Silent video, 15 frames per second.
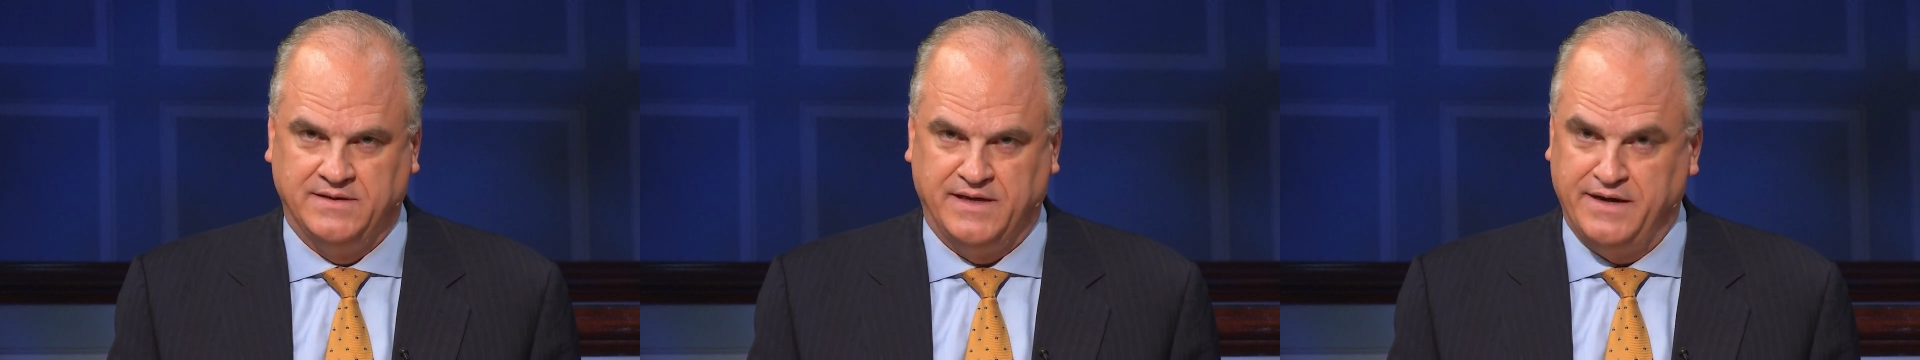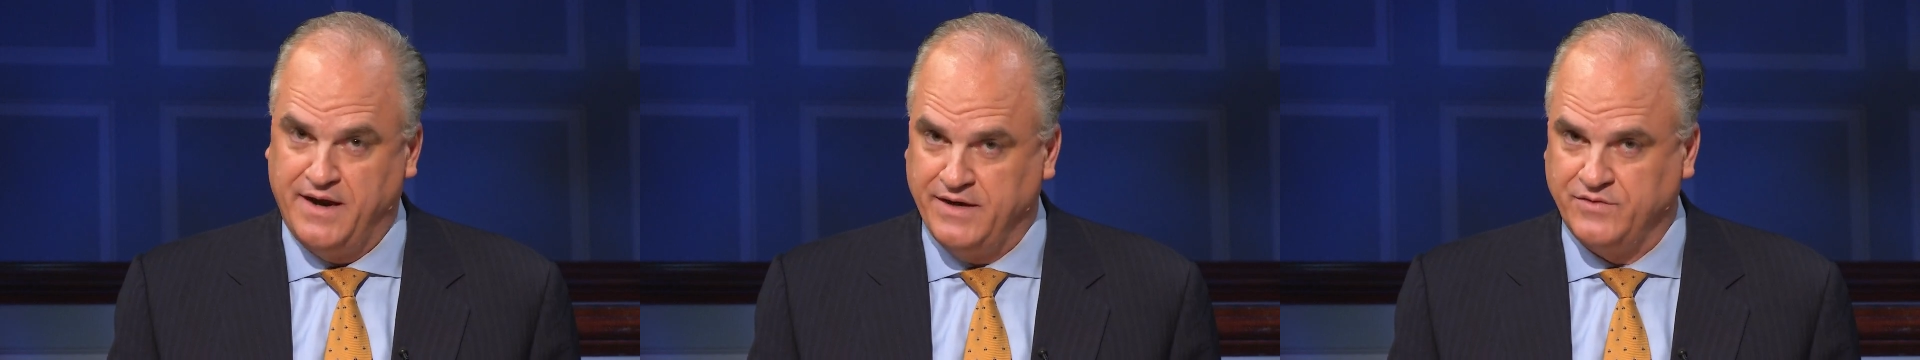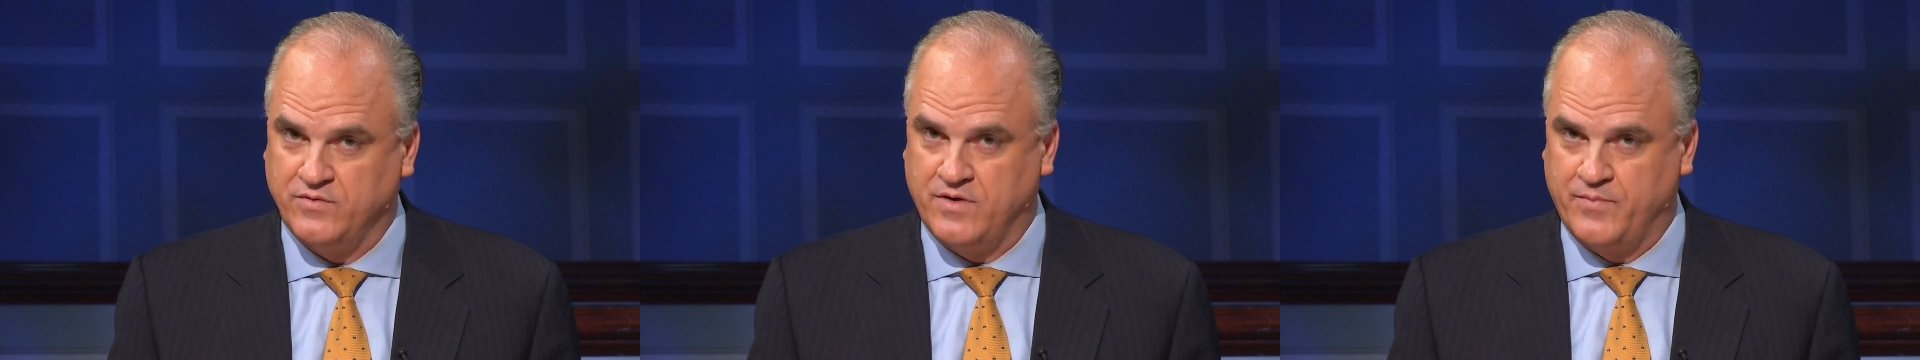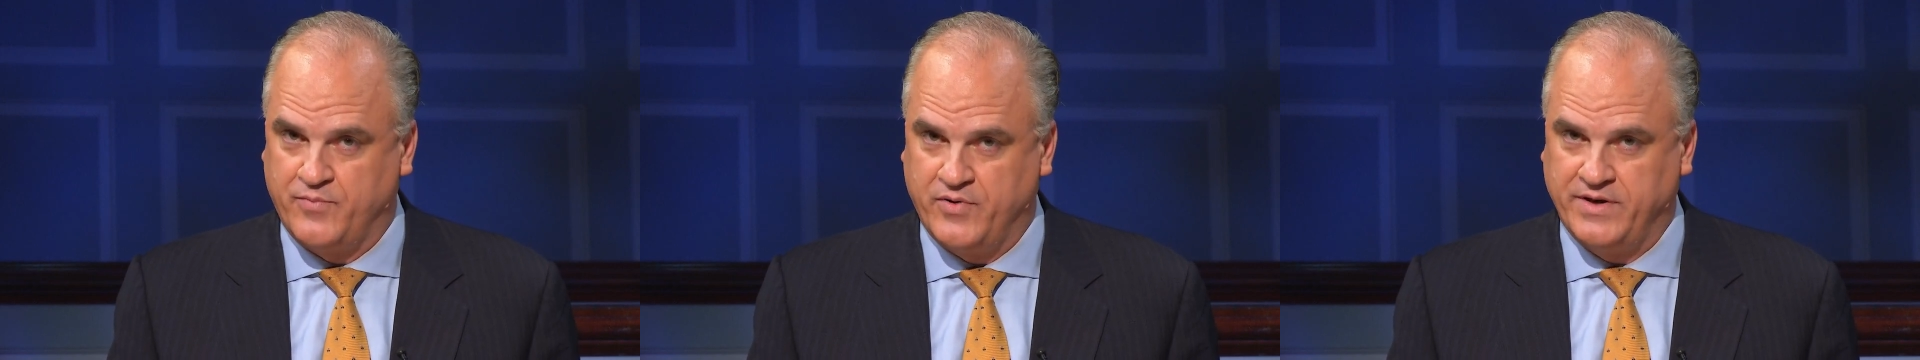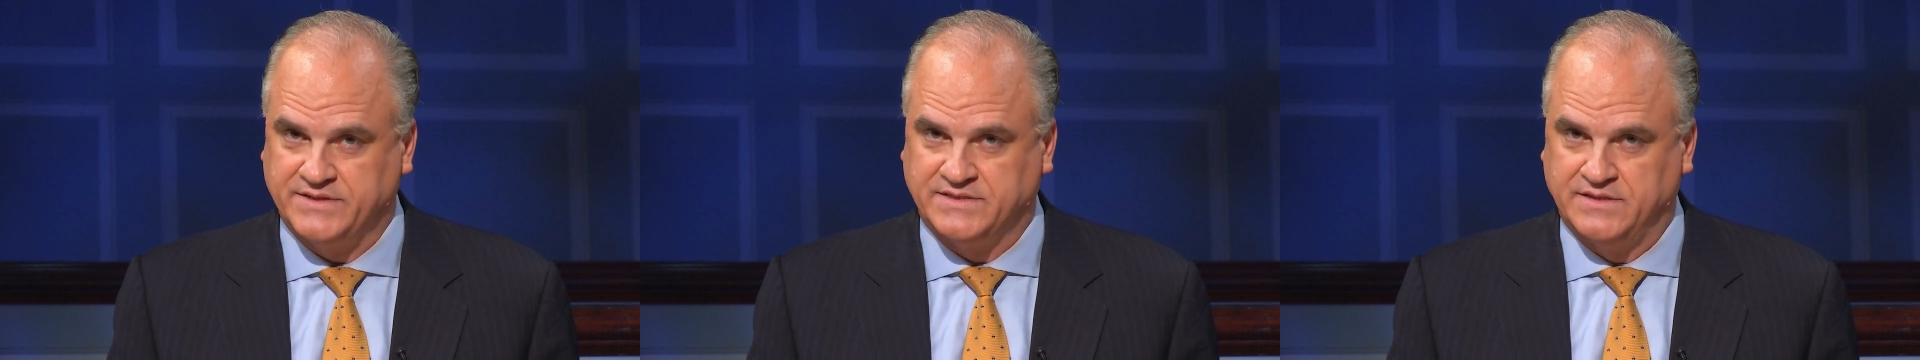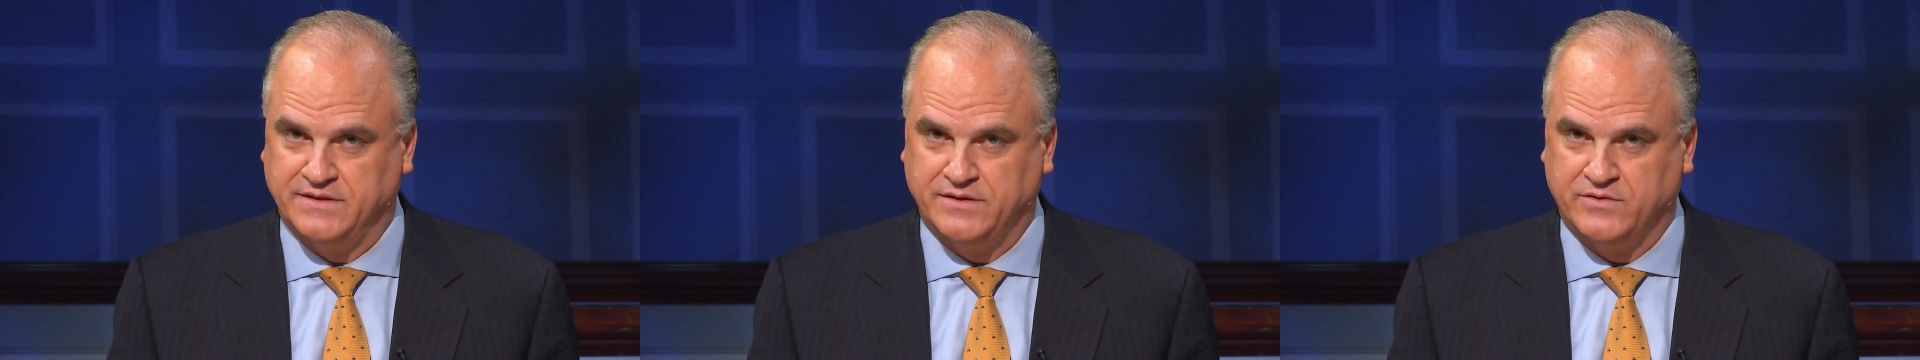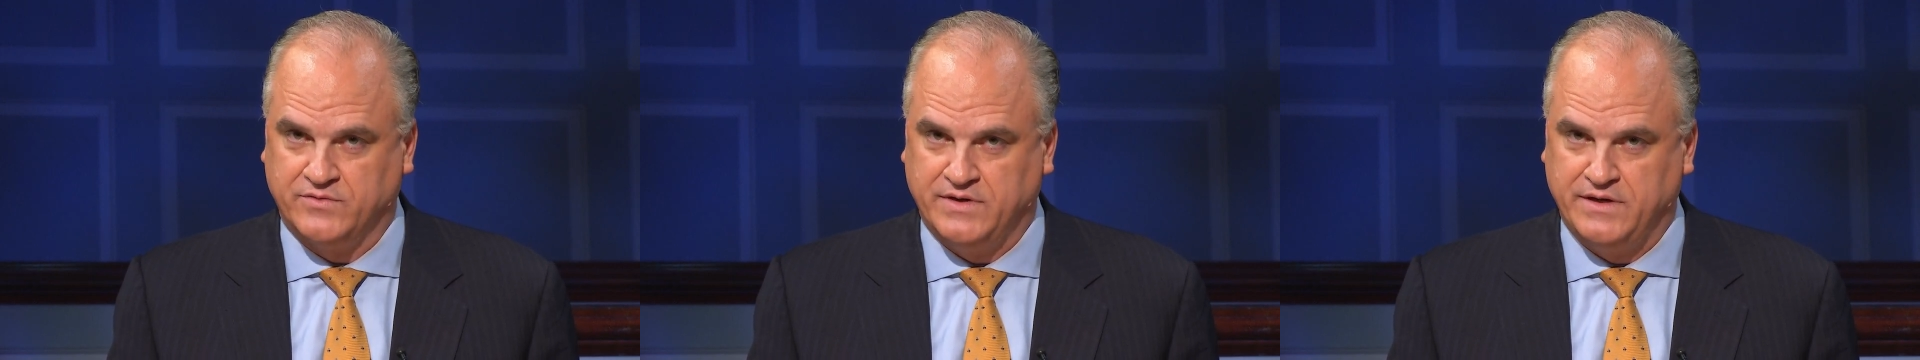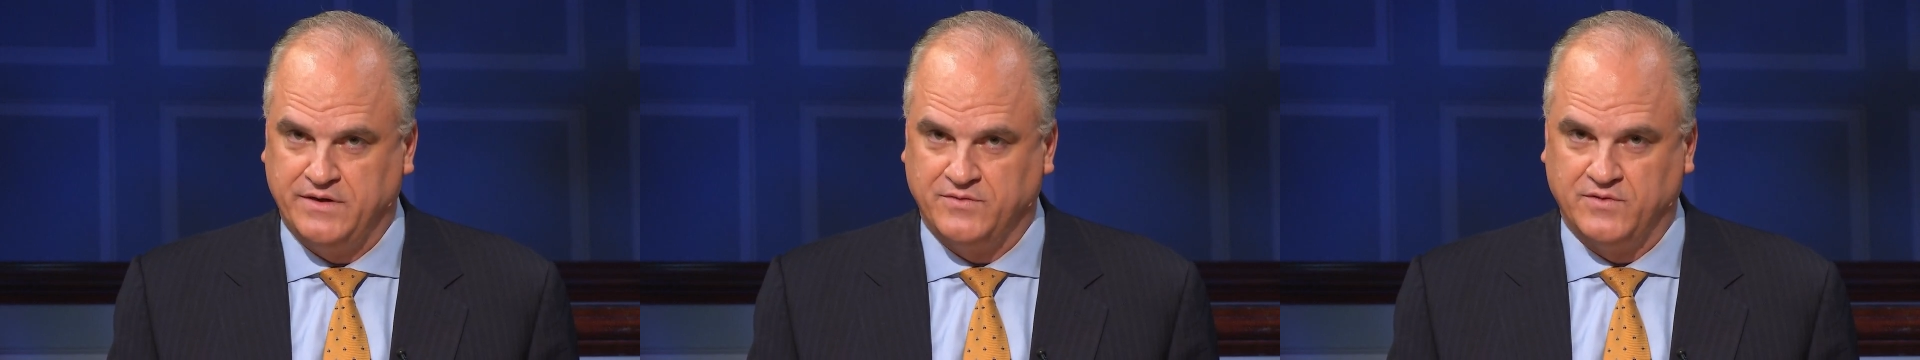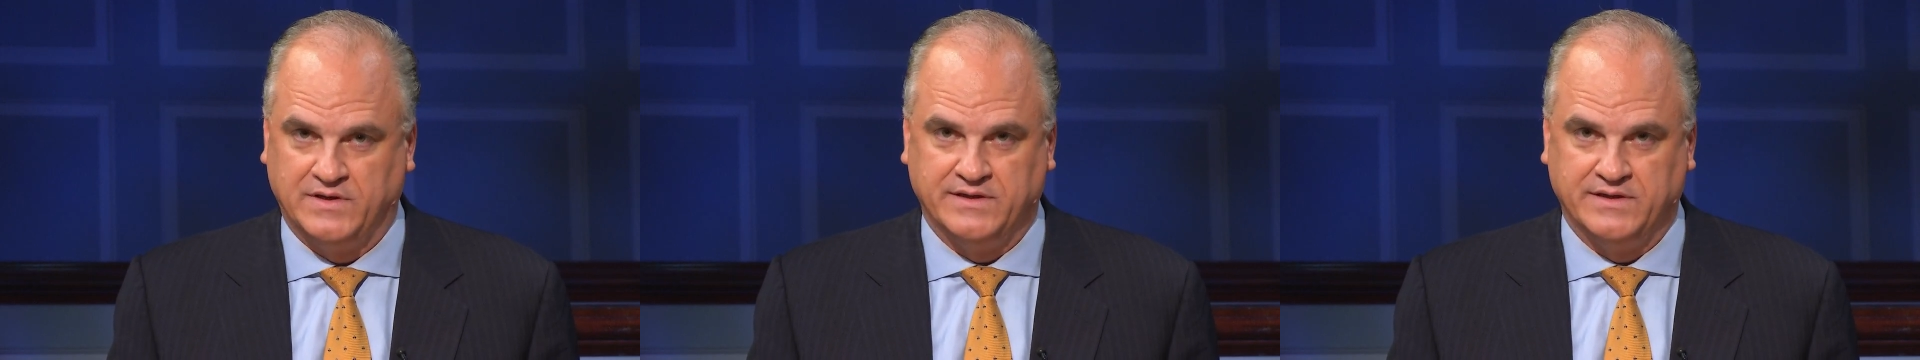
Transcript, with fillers: And neither our president or any other